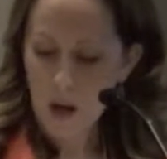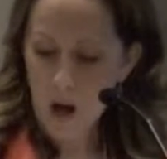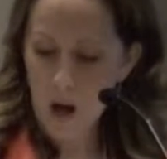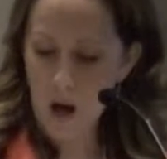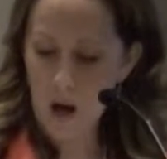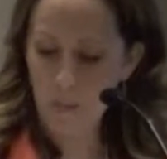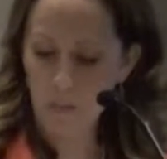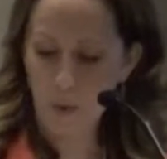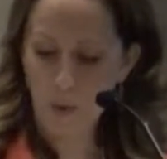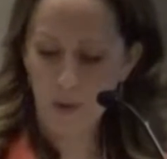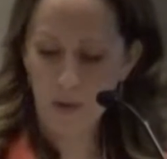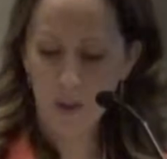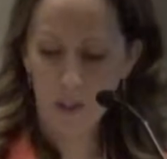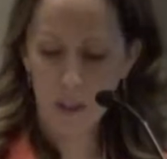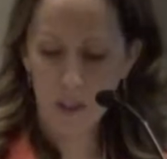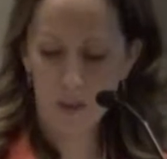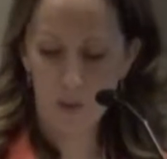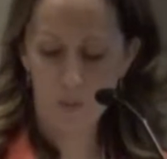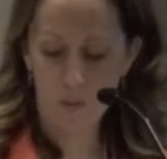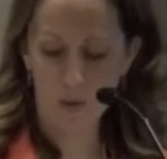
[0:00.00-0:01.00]
Both
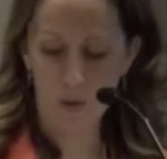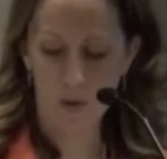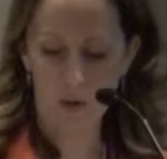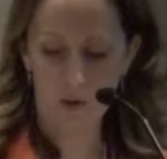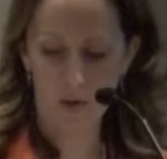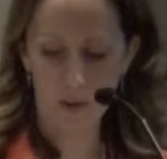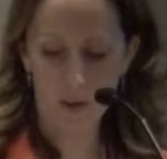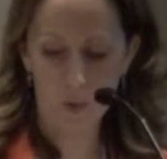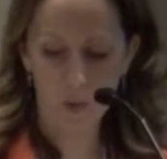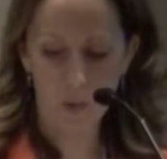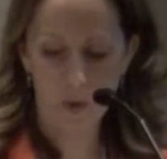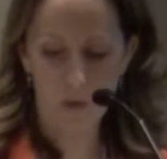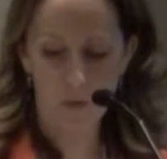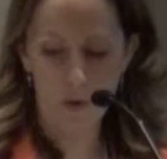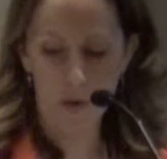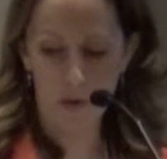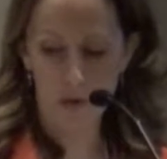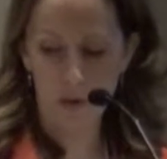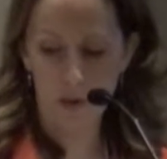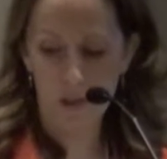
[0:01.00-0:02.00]
these preservatives were
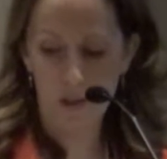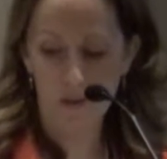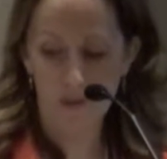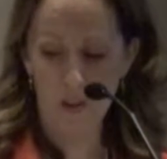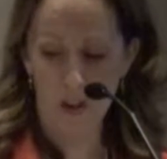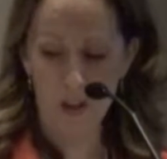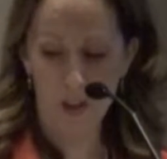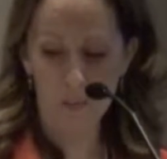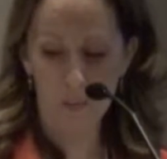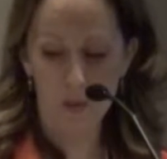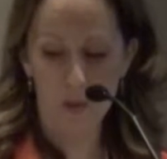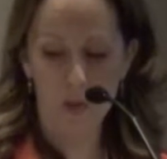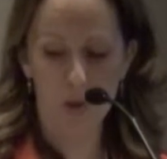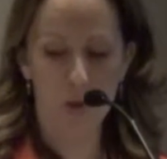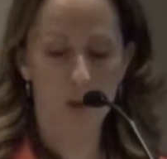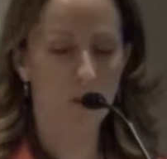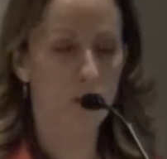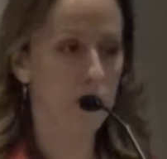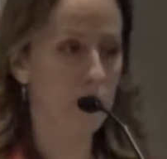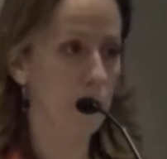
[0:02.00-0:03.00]
originally developed to
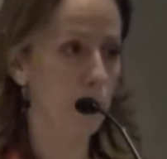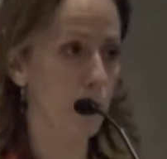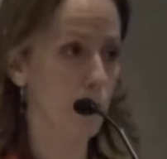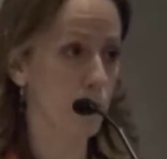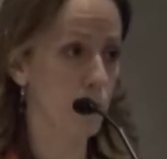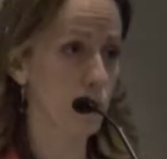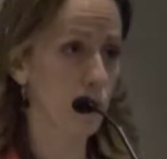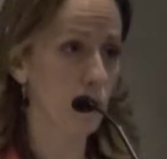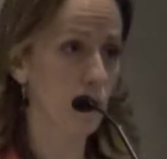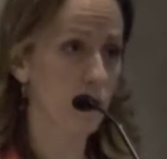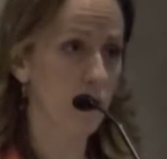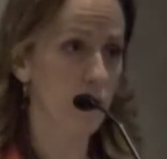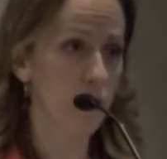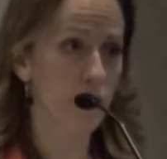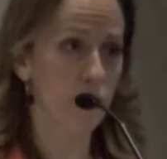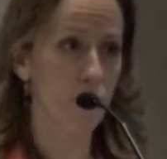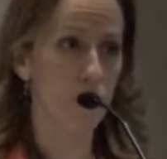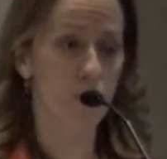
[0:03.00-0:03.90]
serve as a preservative for